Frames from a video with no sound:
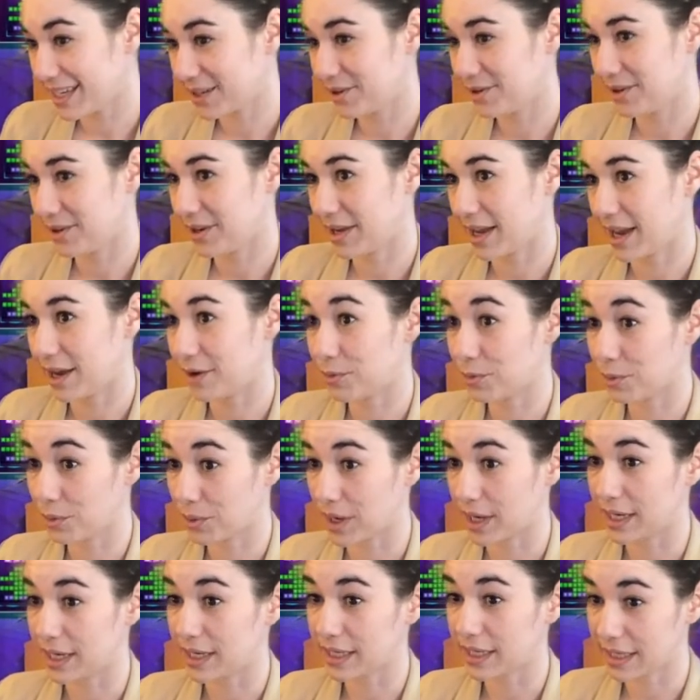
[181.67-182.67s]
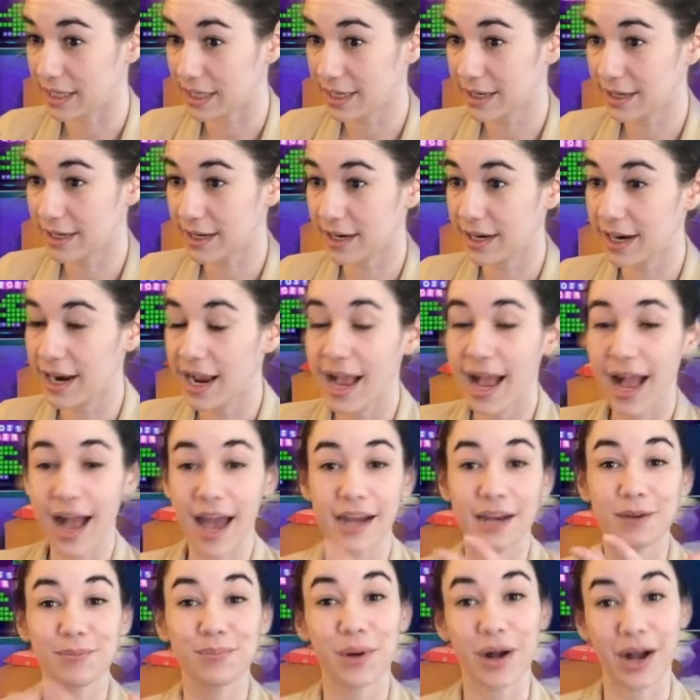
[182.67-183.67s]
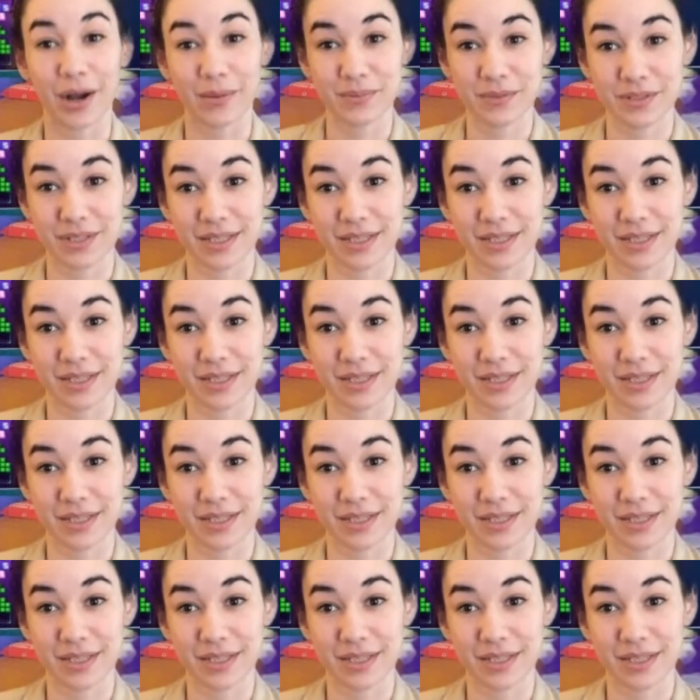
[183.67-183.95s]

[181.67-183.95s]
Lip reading: create right here, and it pops us